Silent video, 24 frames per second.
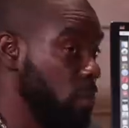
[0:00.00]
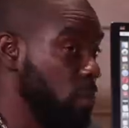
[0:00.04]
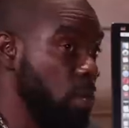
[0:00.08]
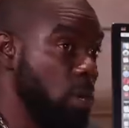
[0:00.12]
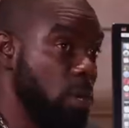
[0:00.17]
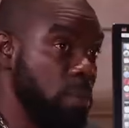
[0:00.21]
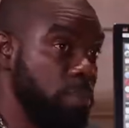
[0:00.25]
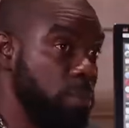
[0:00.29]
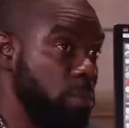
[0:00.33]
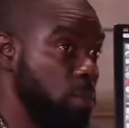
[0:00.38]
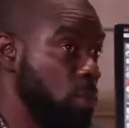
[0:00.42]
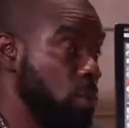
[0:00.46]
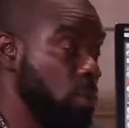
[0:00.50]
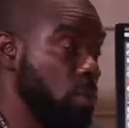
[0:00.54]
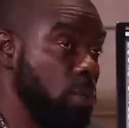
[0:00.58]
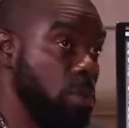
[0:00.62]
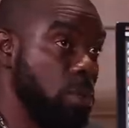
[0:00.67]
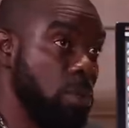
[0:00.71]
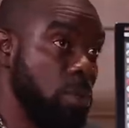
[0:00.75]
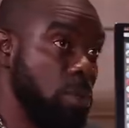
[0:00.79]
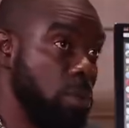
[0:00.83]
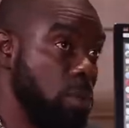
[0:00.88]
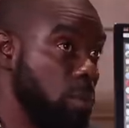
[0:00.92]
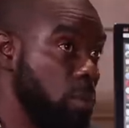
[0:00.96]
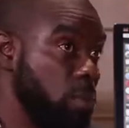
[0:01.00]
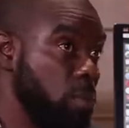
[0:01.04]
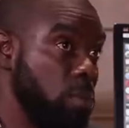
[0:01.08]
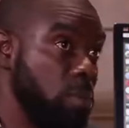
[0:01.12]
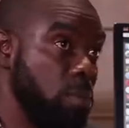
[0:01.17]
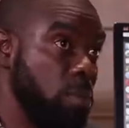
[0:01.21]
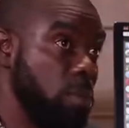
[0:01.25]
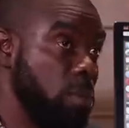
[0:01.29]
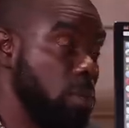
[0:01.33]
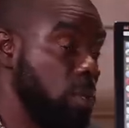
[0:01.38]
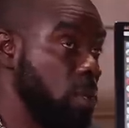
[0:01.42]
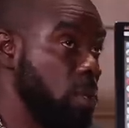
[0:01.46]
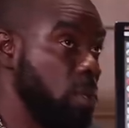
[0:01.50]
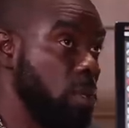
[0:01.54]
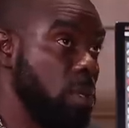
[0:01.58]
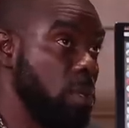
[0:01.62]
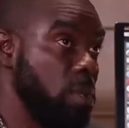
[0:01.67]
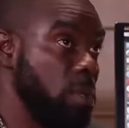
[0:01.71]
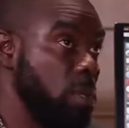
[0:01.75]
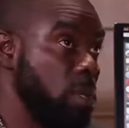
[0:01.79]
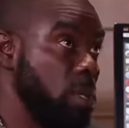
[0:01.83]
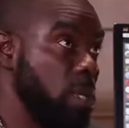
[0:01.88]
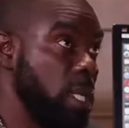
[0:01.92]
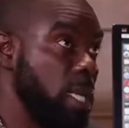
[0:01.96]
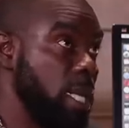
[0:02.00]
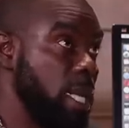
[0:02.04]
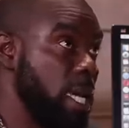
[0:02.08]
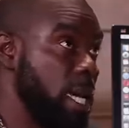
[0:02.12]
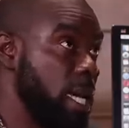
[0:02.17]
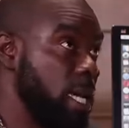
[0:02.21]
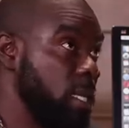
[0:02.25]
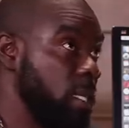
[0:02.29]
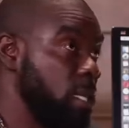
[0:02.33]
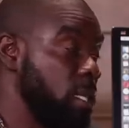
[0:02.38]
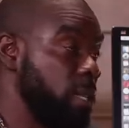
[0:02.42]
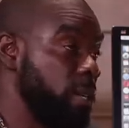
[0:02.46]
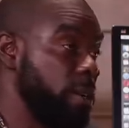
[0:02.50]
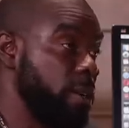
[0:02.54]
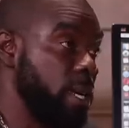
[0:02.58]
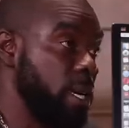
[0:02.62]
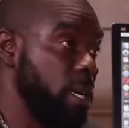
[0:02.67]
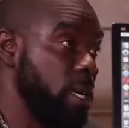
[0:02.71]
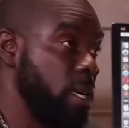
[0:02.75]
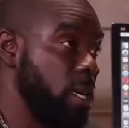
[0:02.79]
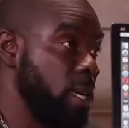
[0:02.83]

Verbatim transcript: up to to, to the last year.